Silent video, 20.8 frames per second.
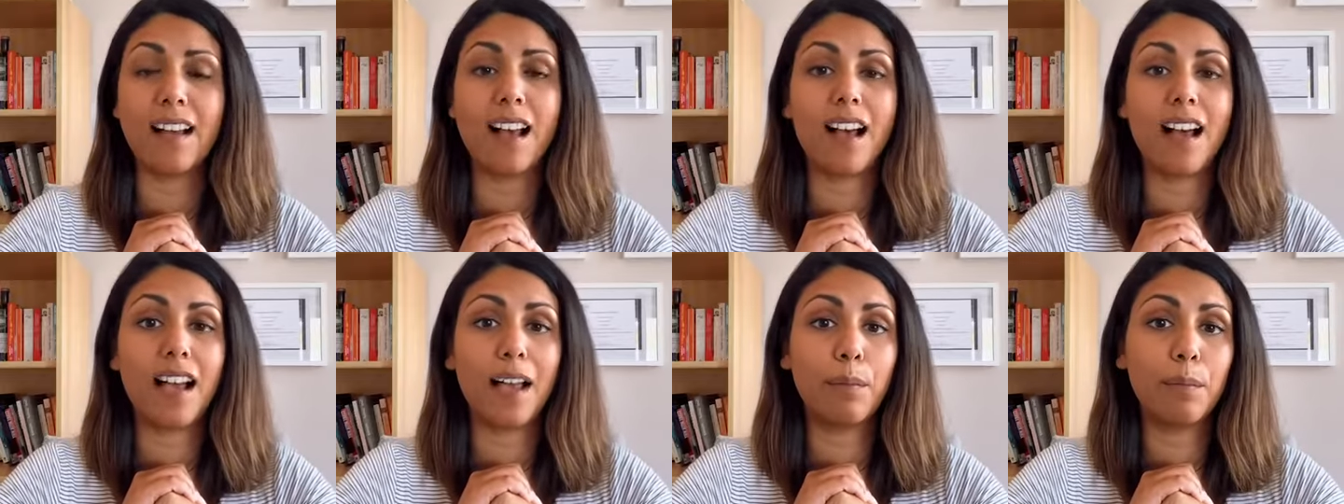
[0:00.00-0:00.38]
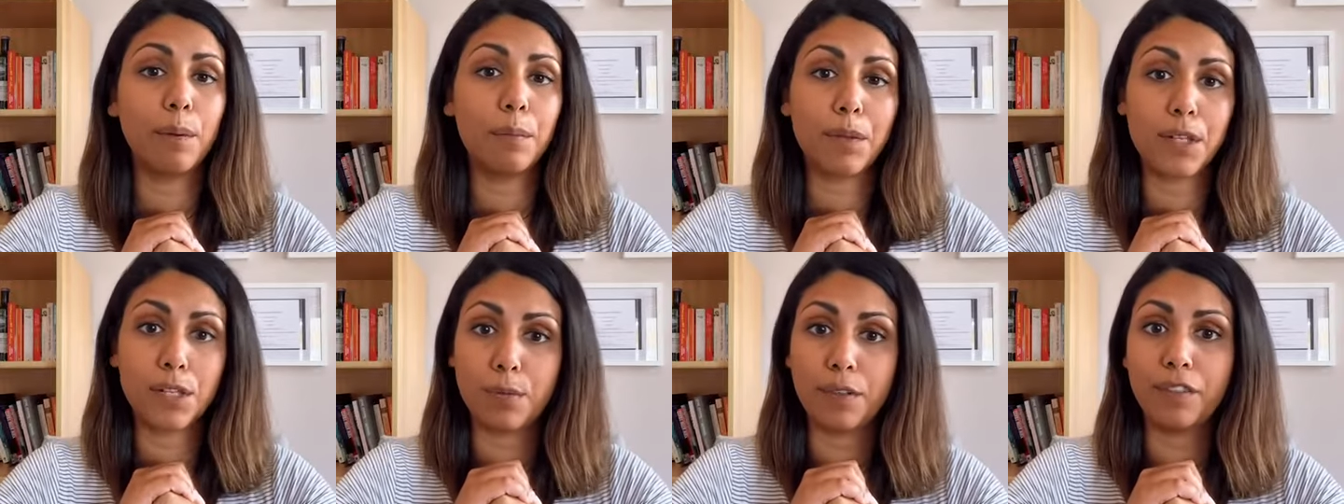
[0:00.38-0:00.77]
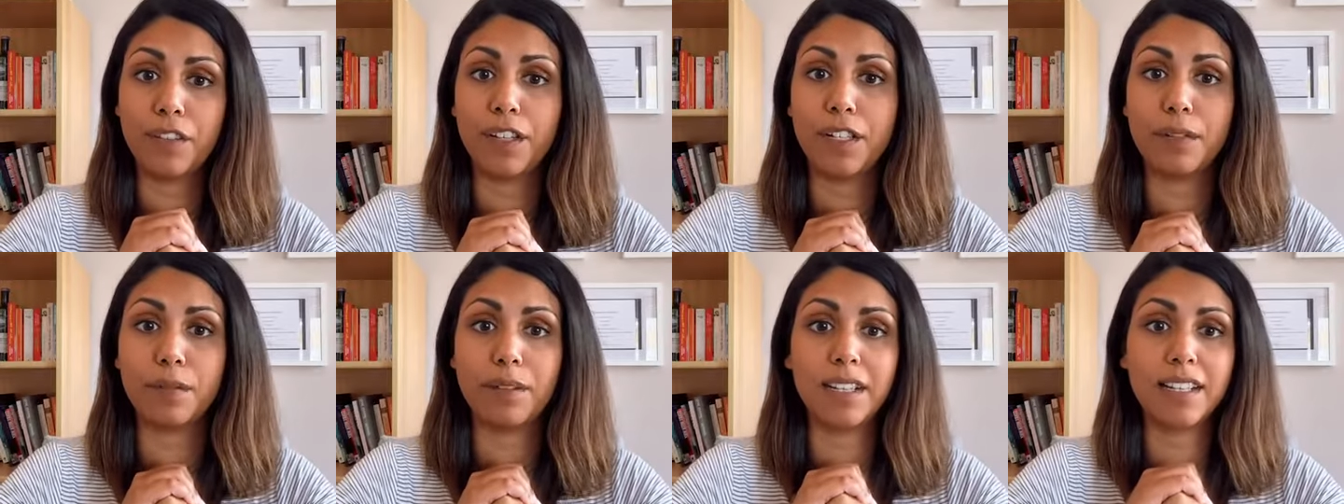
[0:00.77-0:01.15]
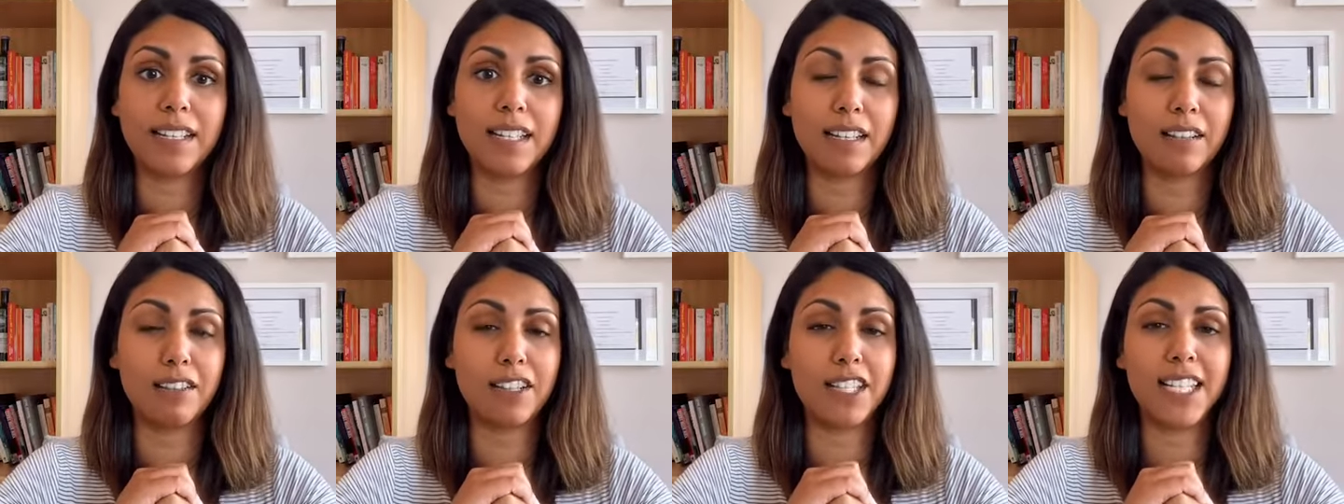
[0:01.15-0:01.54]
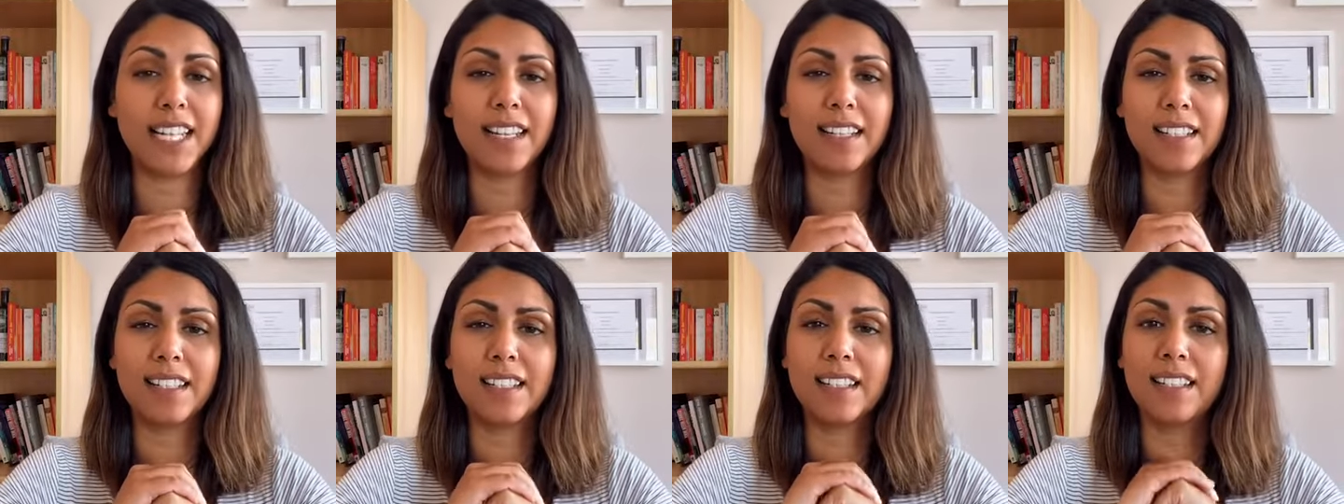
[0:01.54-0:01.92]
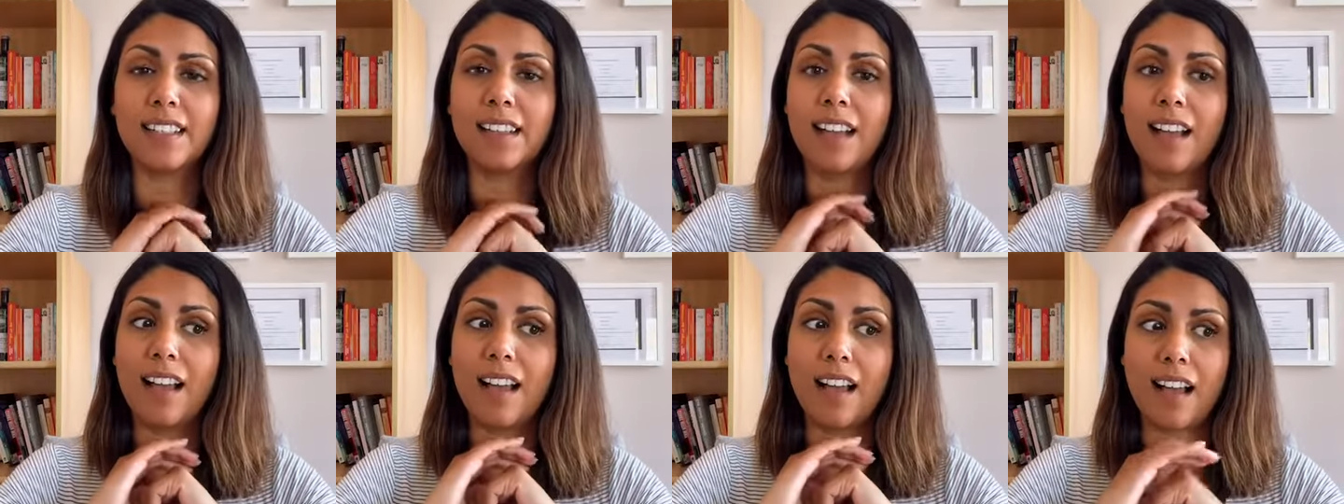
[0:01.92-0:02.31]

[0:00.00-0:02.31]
I would much prefer doing a Secret Santa.